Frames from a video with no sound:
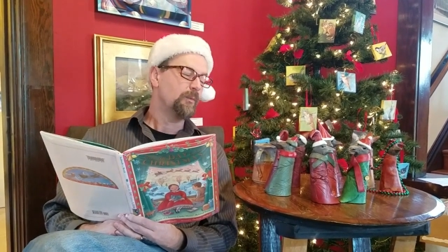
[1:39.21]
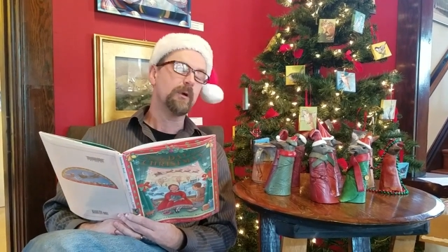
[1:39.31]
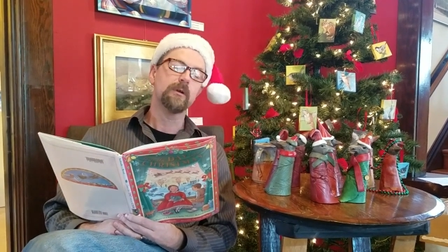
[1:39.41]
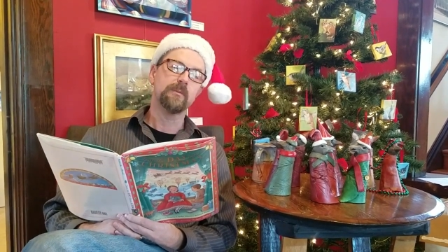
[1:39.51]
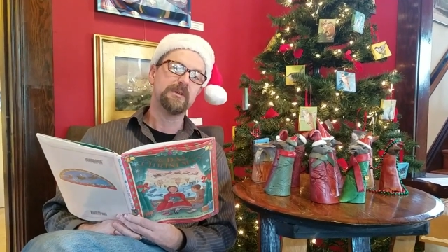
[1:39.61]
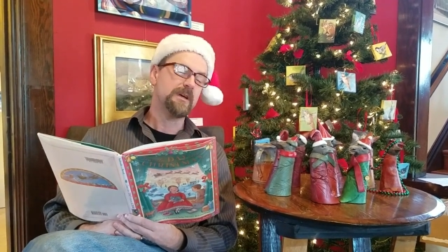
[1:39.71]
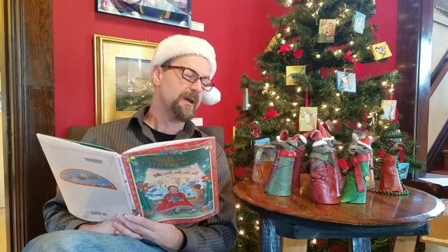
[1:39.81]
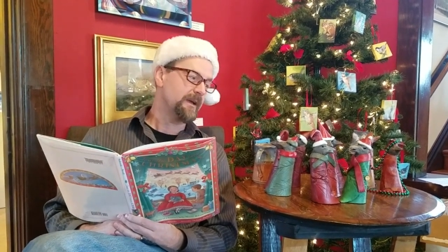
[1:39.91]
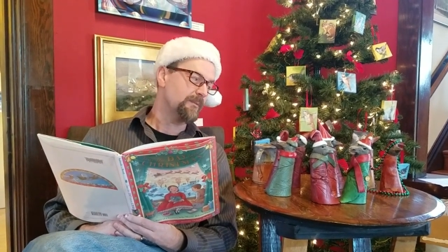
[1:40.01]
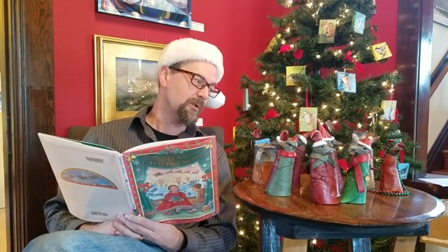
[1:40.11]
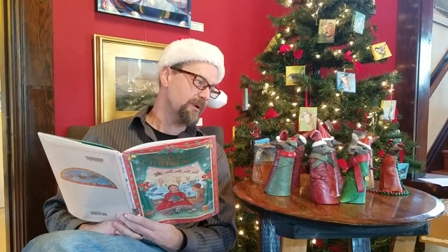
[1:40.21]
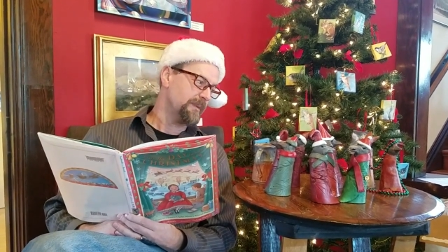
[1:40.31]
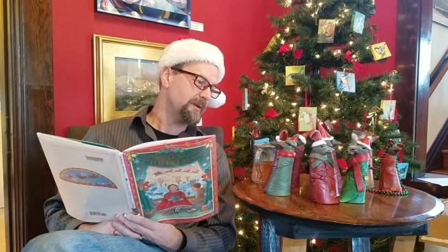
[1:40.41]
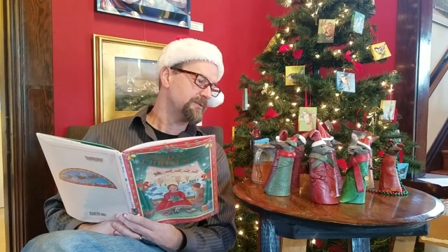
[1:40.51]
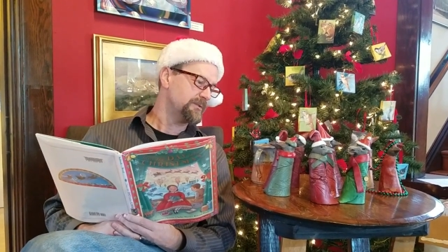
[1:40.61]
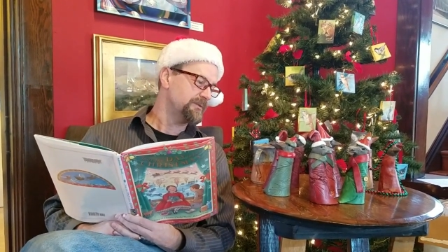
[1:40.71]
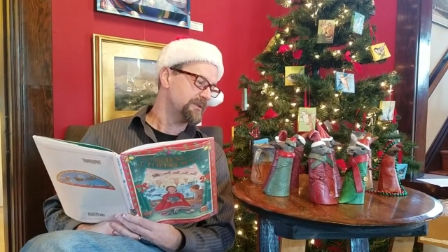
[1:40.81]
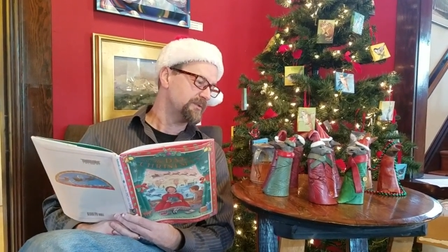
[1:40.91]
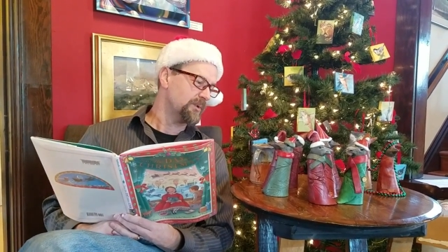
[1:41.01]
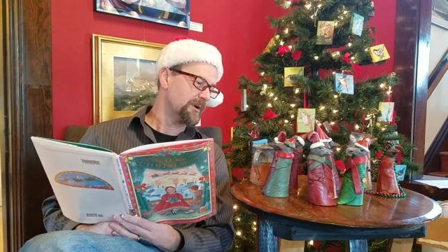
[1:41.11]
We're going to be talking more about
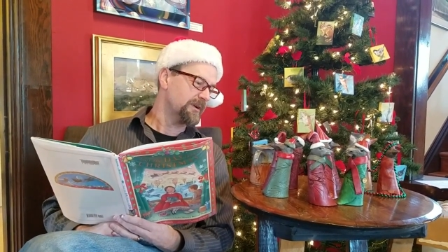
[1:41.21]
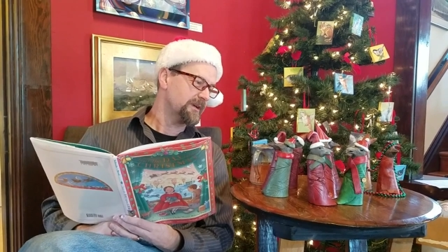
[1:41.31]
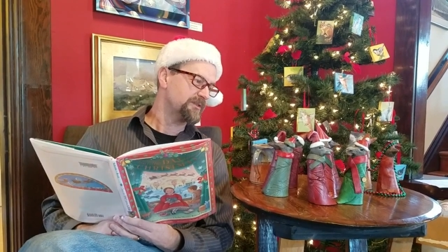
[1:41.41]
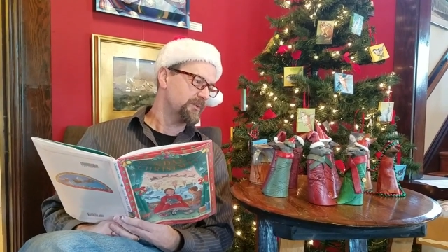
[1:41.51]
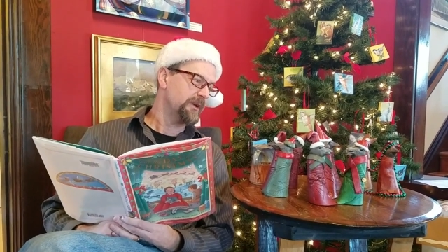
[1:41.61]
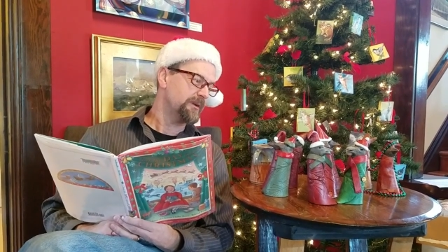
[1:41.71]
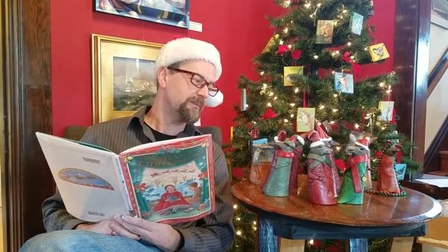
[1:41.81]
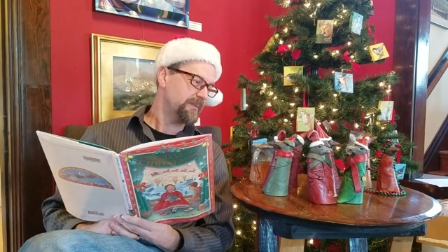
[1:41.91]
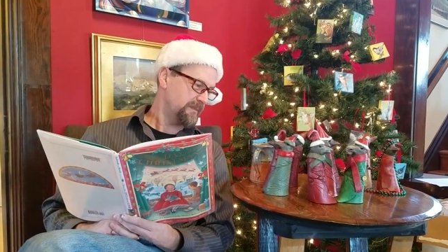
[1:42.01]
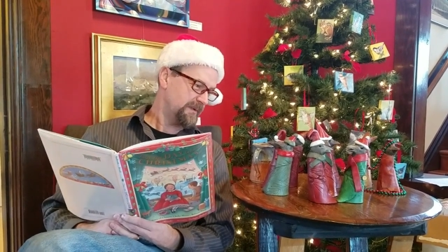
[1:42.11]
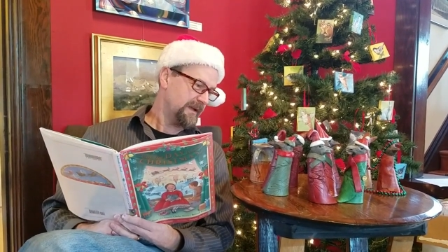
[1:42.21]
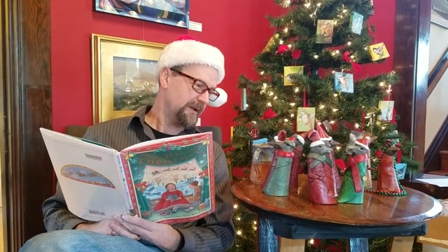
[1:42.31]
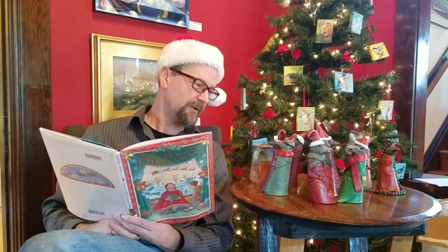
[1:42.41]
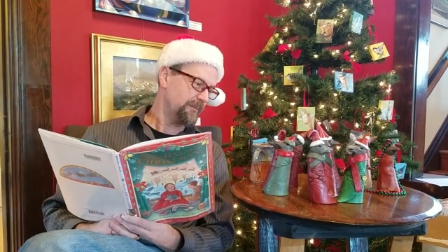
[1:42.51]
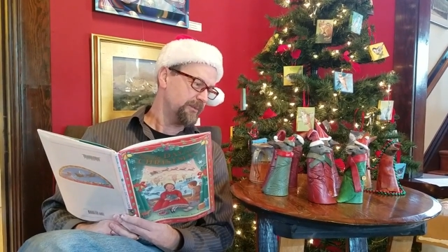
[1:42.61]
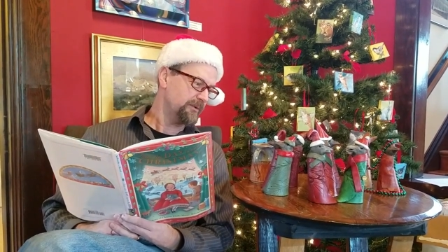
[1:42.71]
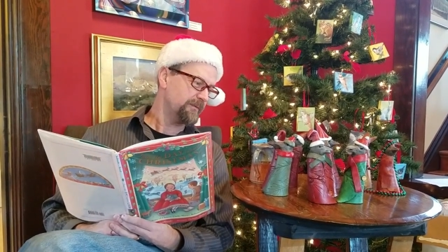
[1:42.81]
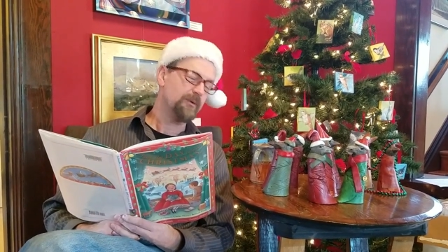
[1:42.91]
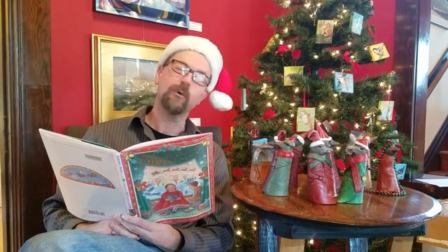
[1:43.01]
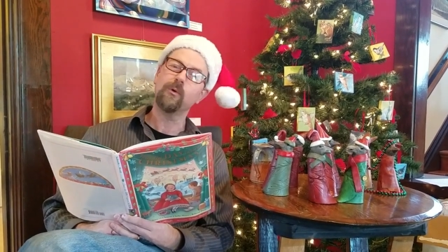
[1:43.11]
Susan's work next week, her
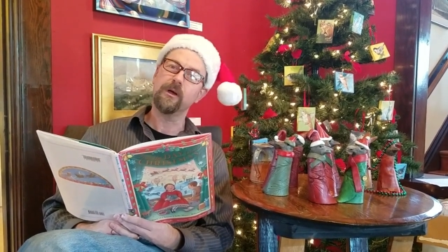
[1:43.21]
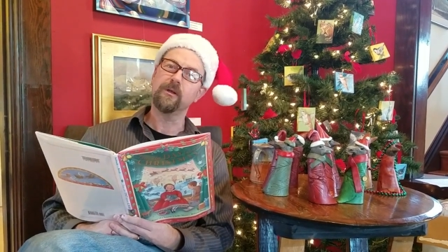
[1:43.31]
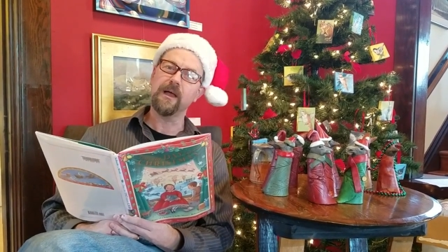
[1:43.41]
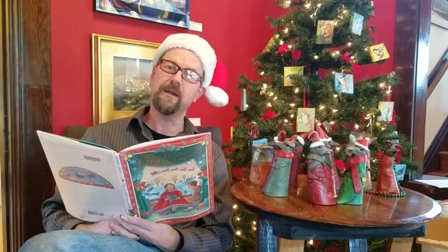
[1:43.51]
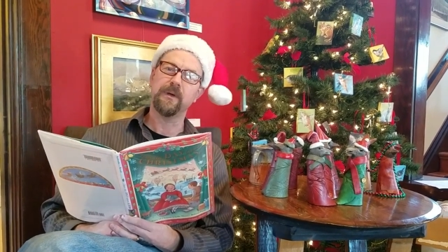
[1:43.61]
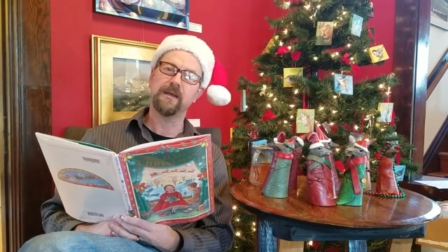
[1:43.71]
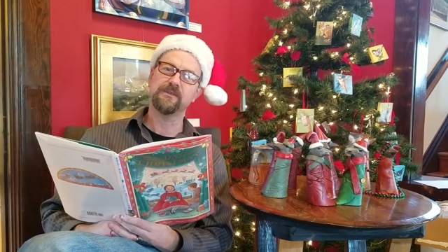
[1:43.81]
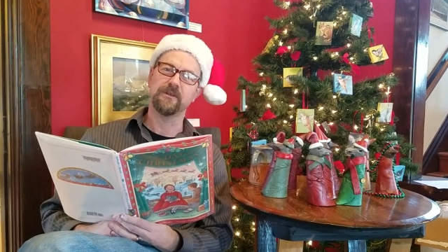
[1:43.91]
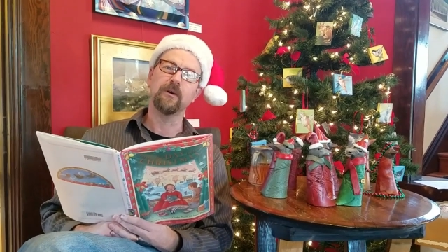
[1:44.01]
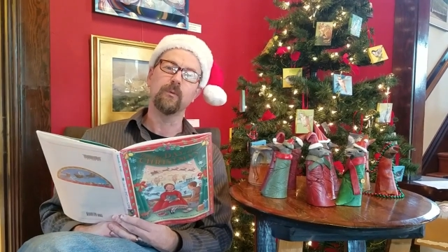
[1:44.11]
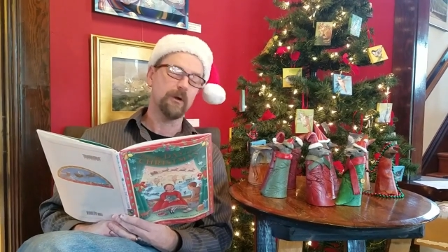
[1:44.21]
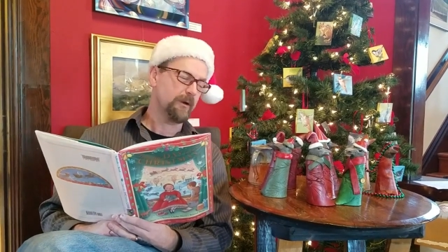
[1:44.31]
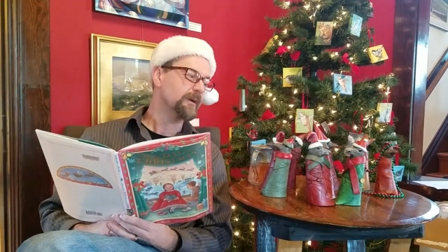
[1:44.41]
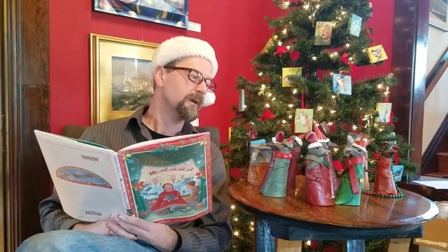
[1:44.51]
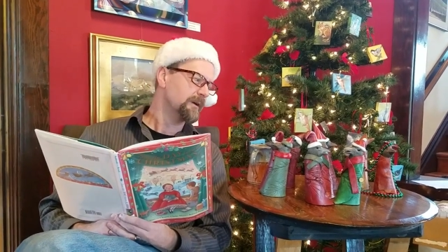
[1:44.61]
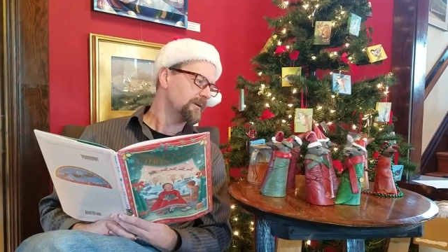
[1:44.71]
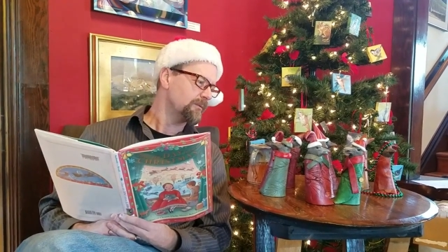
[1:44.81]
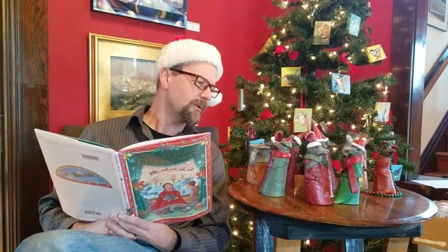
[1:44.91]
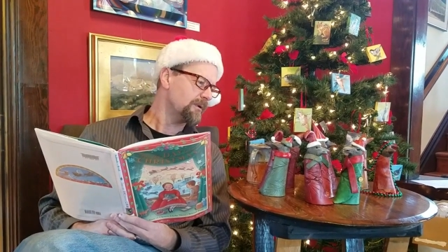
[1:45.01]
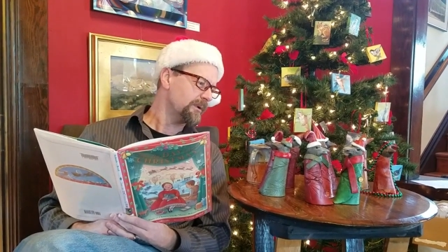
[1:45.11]
beautiful oil and pastel work.
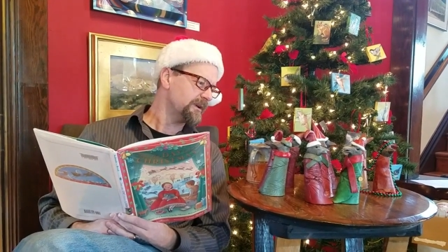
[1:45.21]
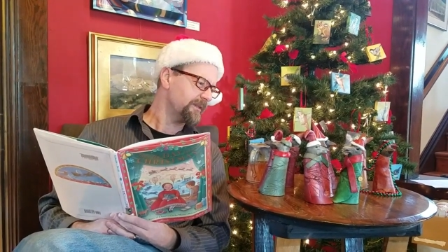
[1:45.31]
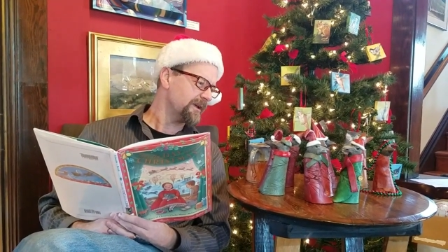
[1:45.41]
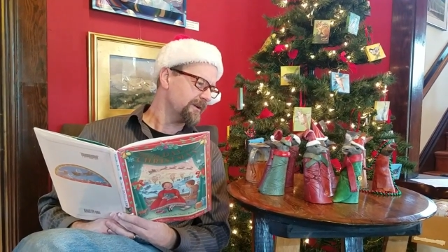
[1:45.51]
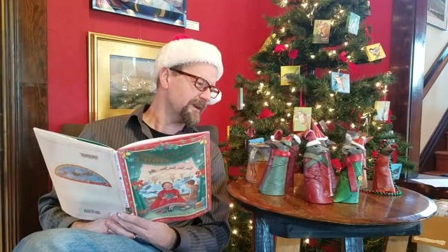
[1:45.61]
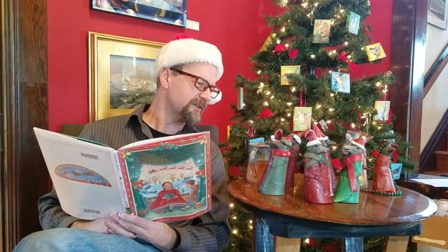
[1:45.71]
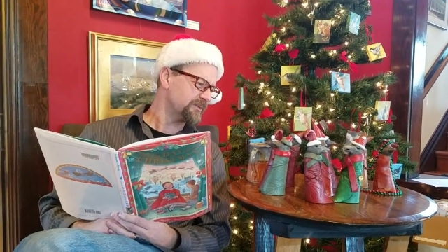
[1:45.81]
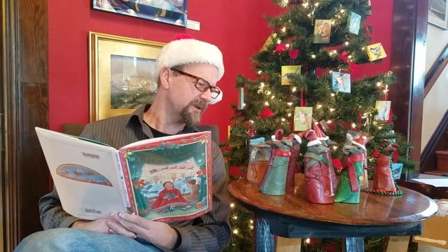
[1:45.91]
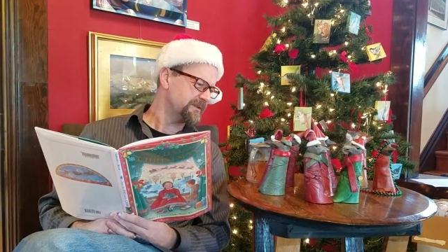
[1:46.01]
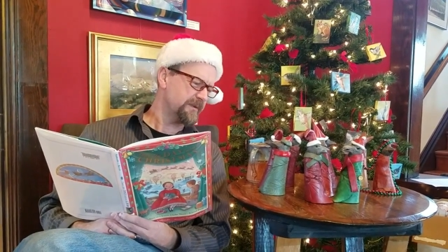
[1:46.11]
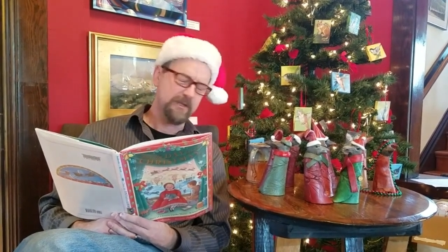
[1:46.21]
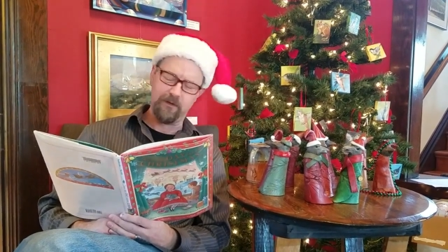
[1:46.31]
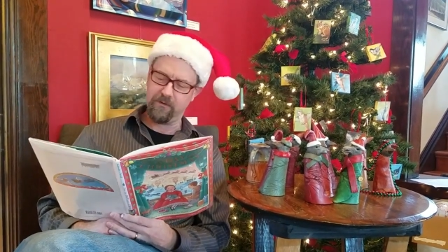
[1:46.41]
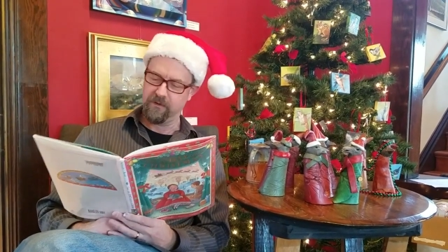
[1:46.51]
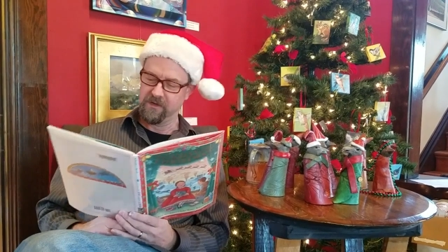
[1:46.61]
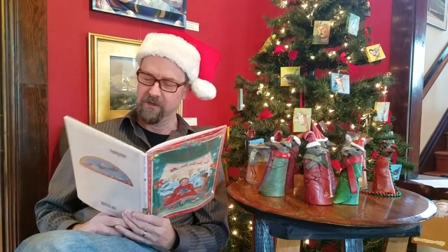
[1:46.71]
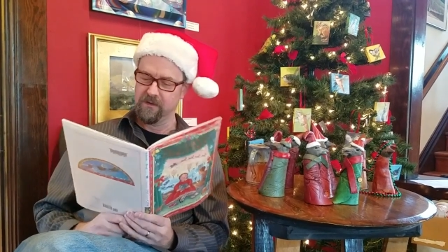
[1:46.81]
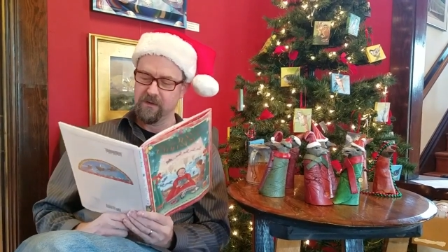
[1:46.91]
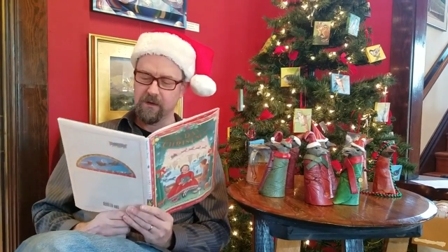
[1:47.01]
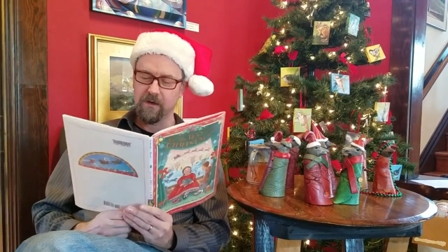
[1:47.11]
We'll go into that on next week's video.
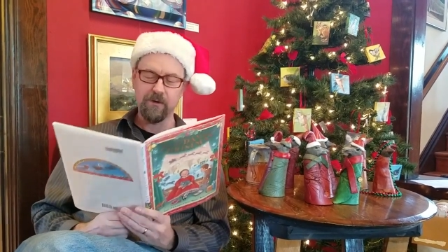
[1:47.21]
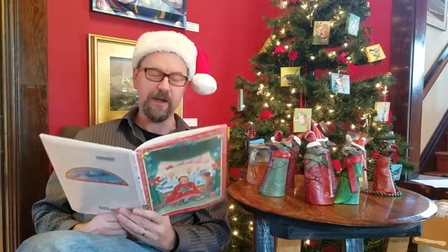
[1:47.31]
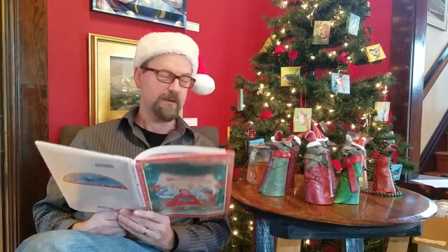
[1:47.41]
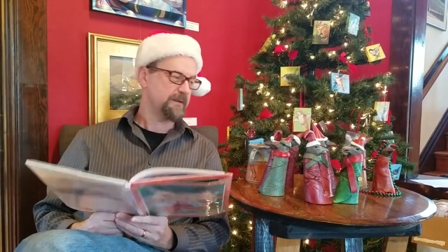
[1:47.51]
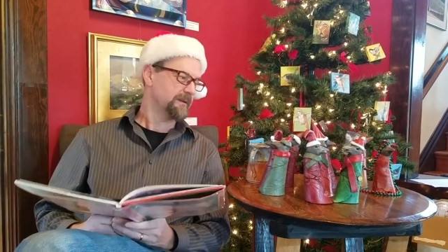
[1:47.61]
All right,